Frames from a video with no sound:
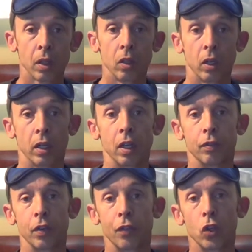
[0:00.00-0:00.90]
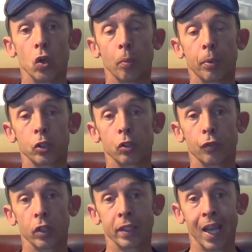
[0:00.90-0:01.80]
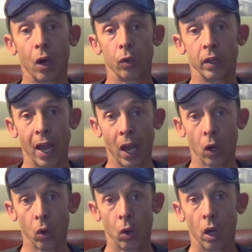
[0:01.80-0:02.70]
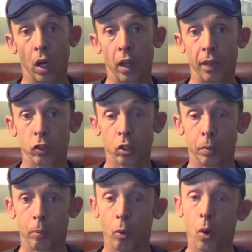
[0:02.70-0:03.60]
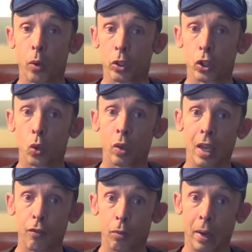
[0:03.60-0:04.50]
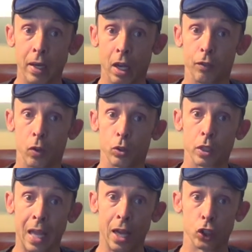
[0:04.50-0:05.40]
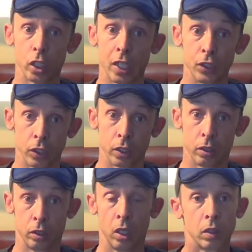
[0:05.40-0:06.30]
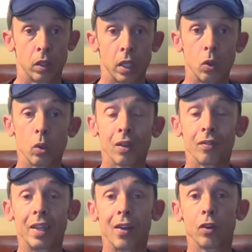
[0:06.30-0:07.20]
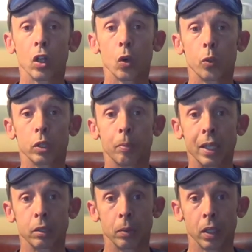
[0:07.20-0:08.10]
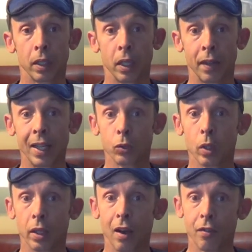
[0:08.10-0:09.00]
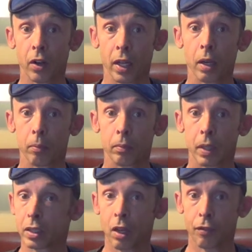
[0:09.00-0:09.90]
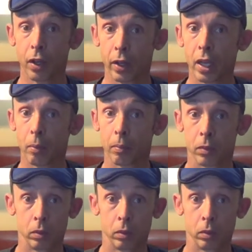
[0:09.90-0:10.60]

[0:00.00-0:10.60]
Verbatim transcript: Look, if you don't put your foot down now, there's going to be a point where it's too late for my nephew / cousin. He will have never learned responsibility, and that's really not fair to him. That's not fair to him.